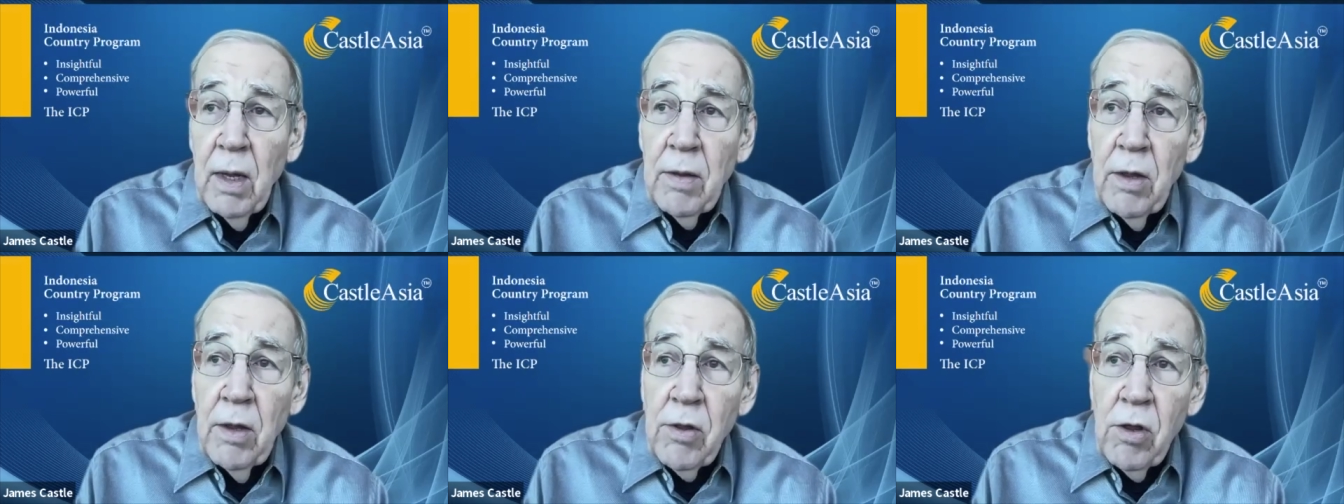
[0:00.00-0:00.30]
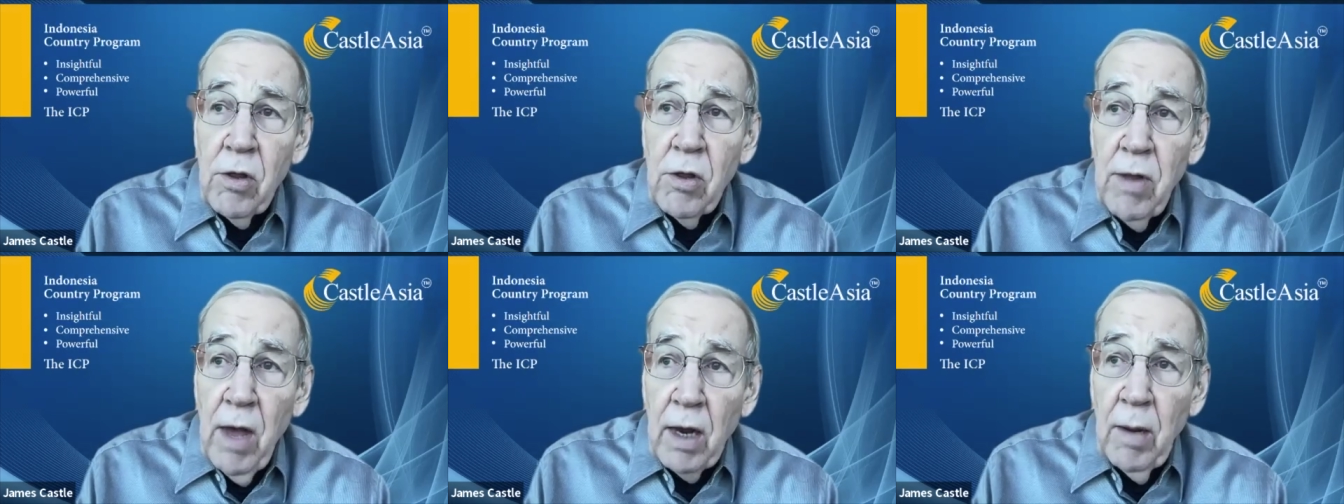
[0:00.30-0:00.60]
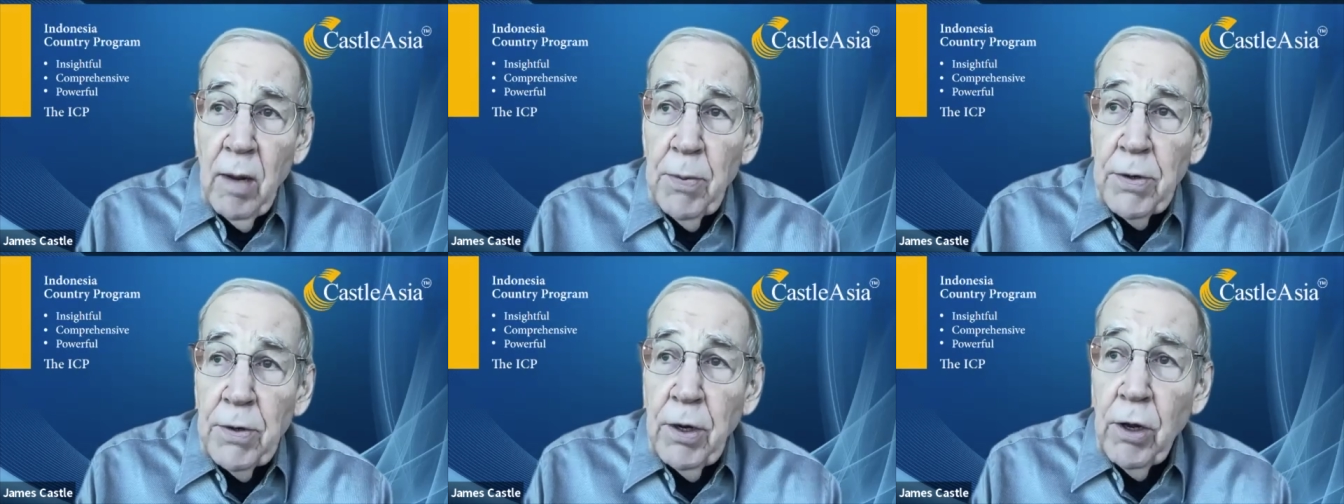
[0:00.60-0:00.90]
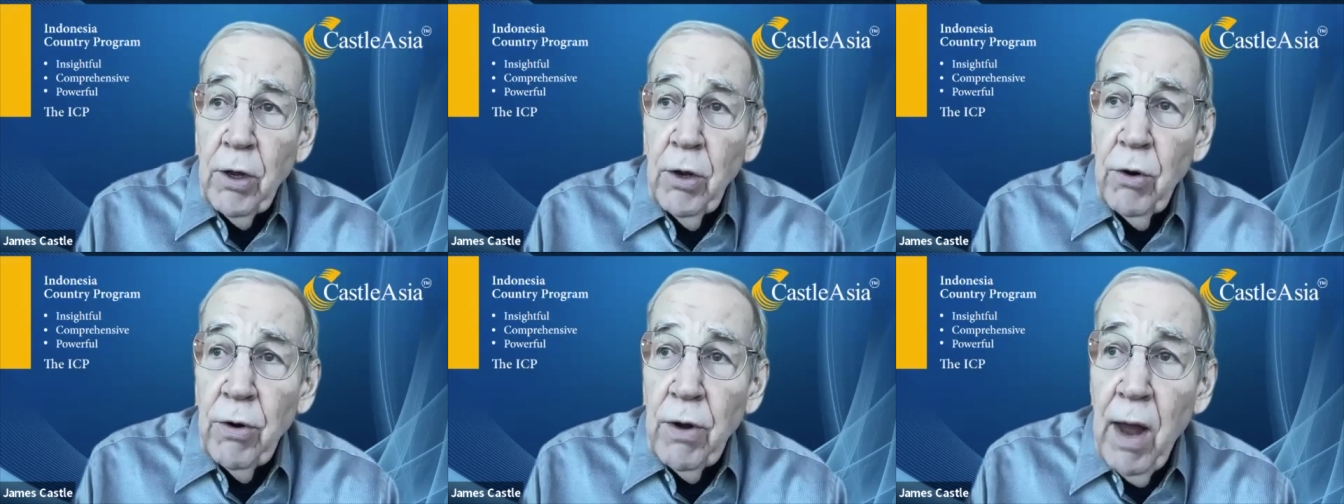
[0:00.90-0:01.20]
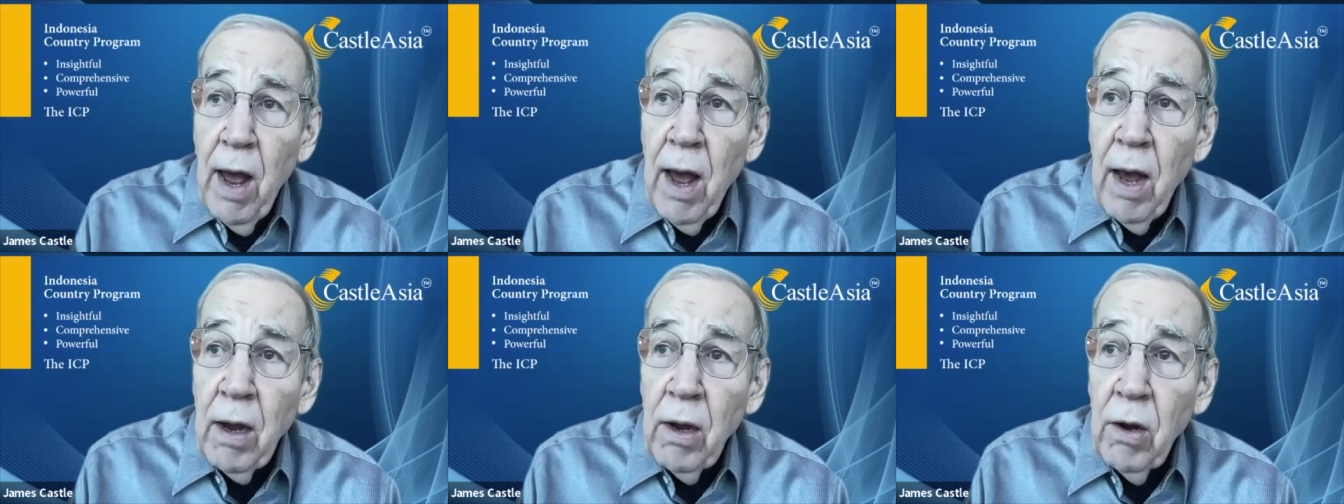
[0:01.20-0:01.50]
this is not a particular
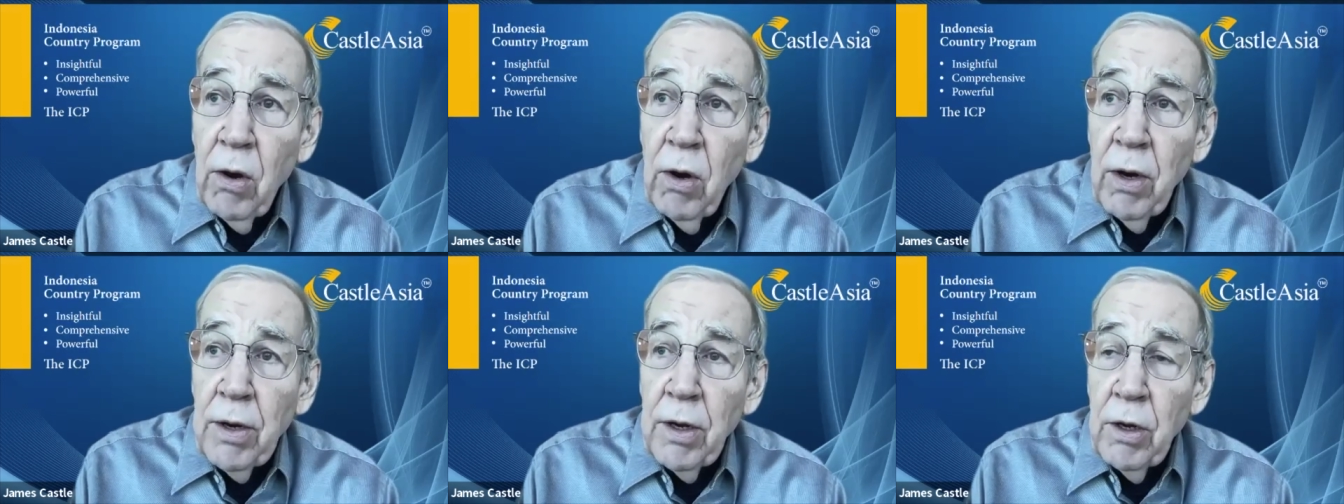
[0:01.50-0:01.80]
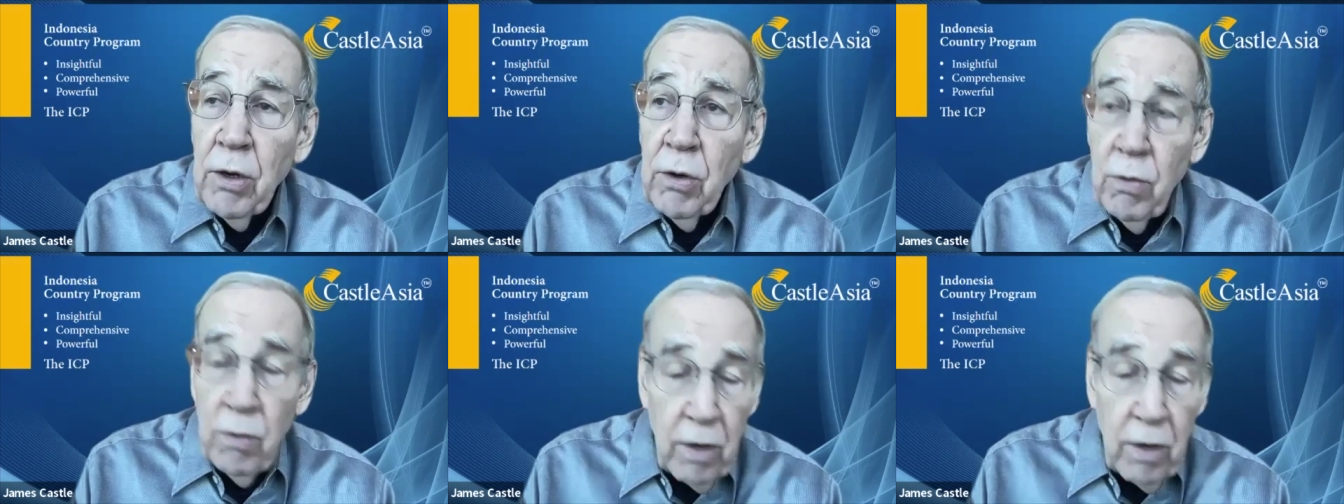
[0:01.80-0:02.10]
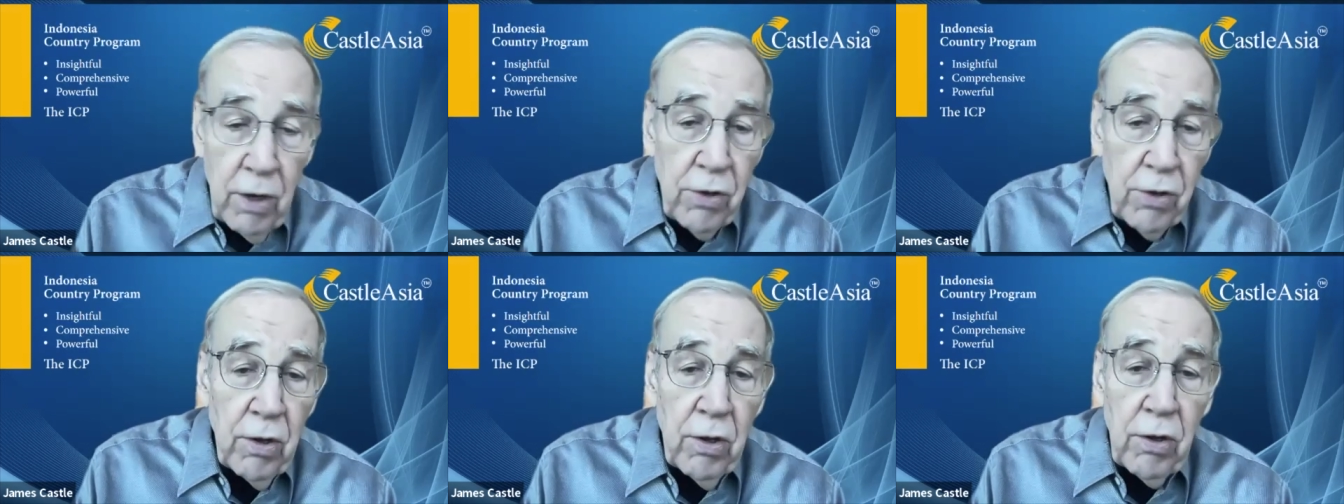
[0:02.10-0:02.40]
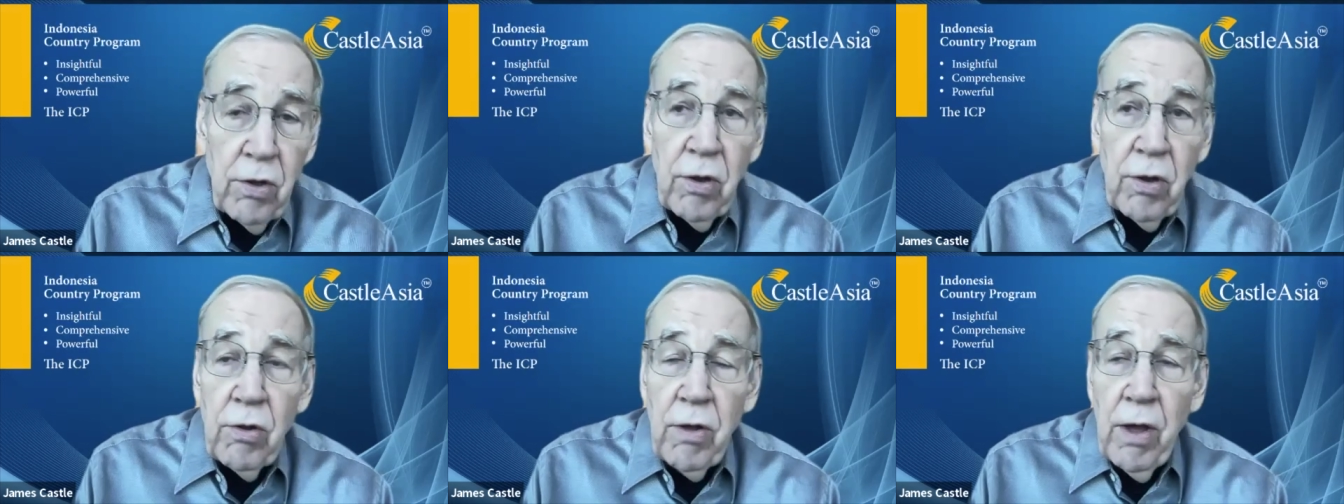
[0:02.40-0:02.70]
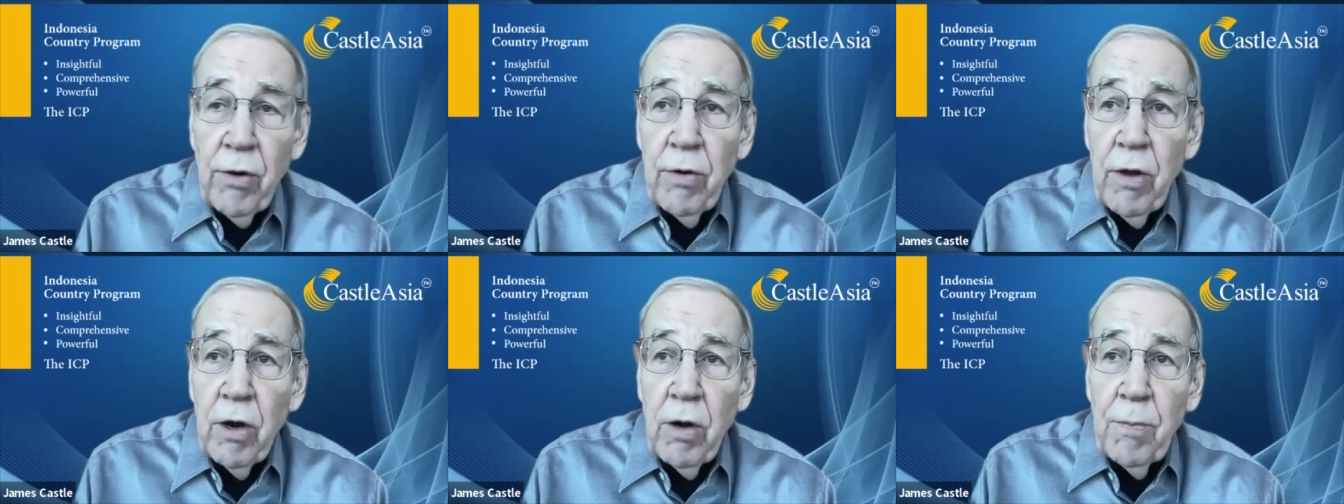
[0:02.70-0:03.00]
knock on Indonesia's
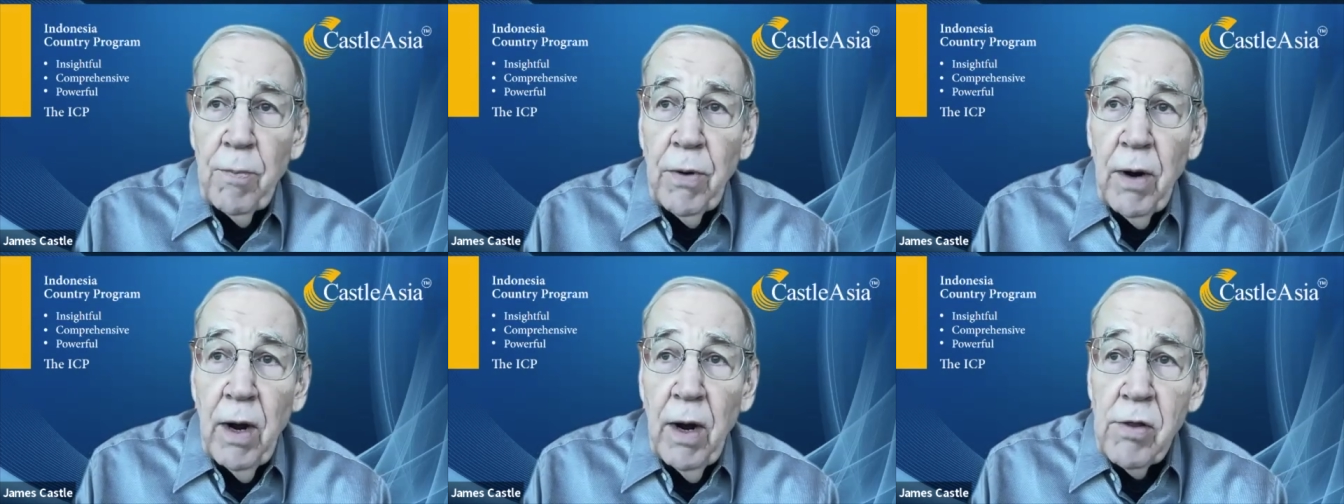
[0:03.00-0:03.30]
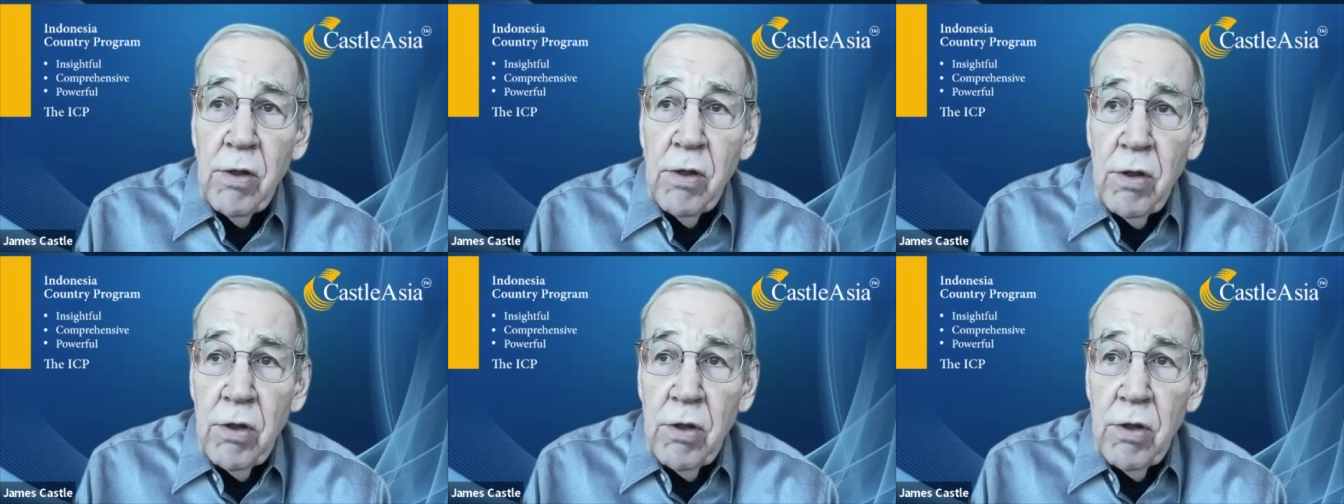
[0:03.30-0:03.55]
state-owned enterprises.